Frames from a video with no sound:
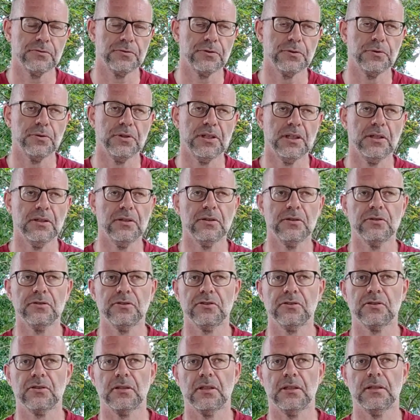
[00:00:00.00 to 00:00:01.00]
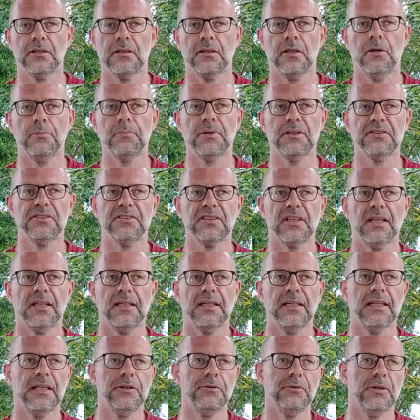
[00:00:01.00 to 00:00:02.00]
few years amongst
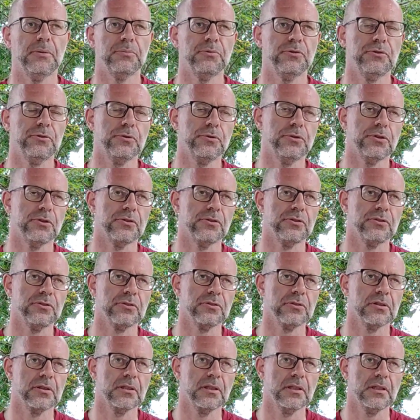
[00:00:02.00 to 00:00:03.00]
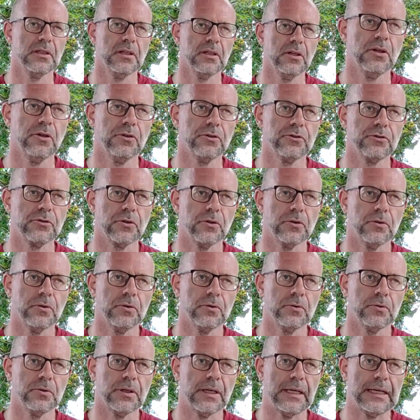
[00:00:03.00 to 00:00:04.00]
IIUM students.
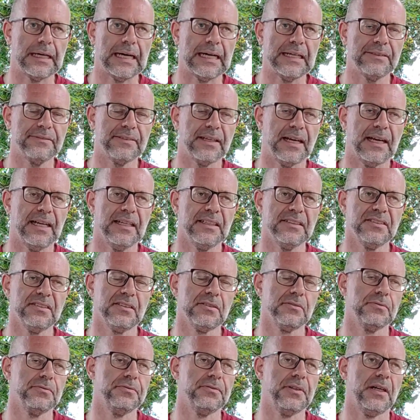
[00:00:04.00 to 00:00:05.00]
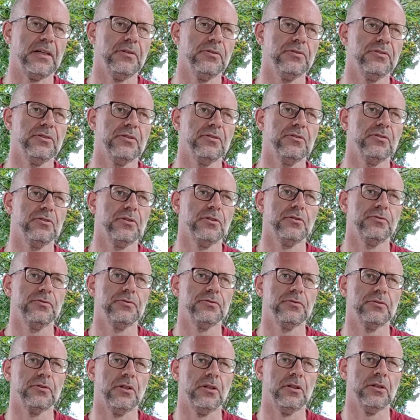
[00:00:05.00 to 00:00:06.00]
So I've asked thousands of
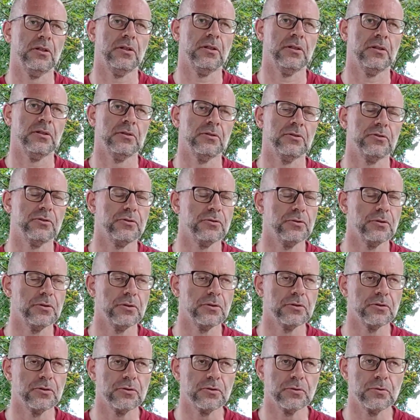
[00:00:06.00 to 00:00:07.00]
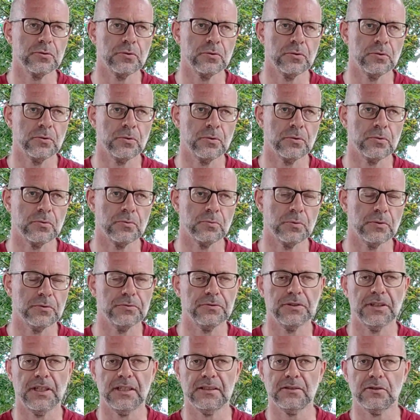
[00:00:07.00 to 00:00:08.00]
students to
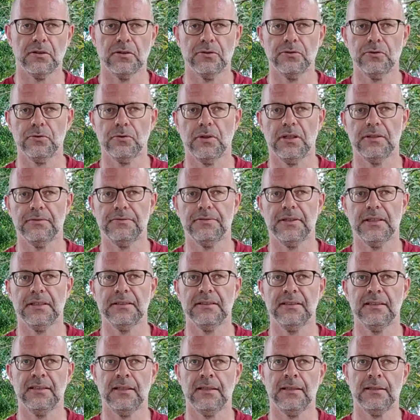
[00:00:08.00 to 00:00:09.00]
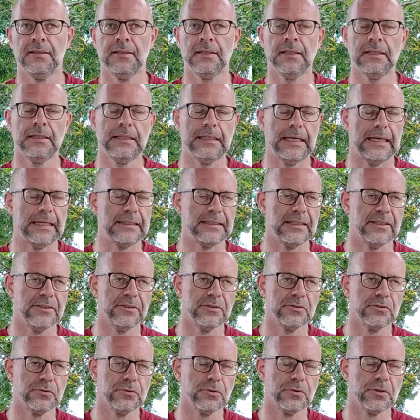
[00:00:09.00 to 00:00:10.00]
reflect on Surah Fatiha and
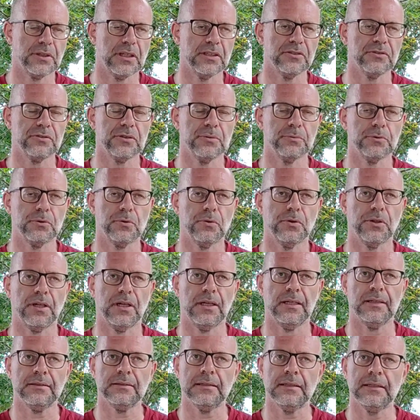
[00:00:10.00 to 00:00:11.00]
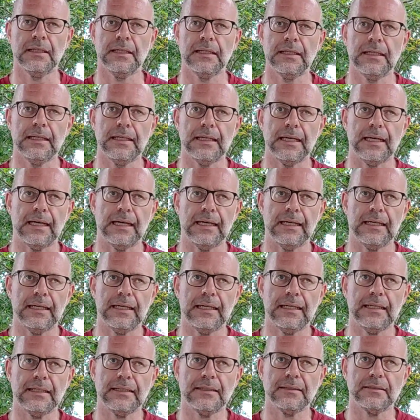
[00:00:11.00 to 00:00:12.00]
other surahs from the Quran,
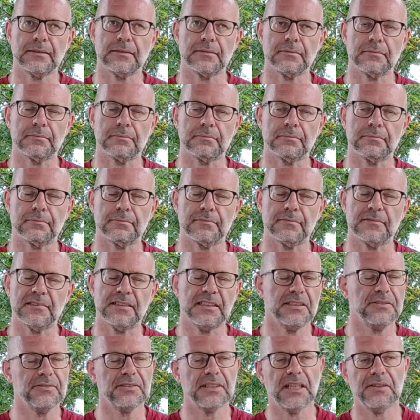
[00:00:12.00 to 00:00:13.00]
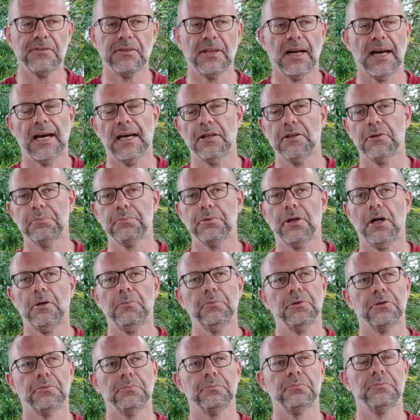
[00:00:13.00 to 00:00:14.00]
and they've never had a
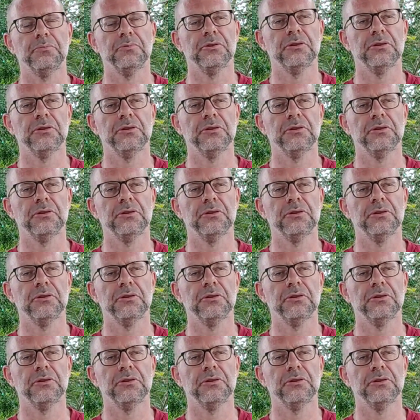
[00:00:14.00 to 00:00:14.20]
problem.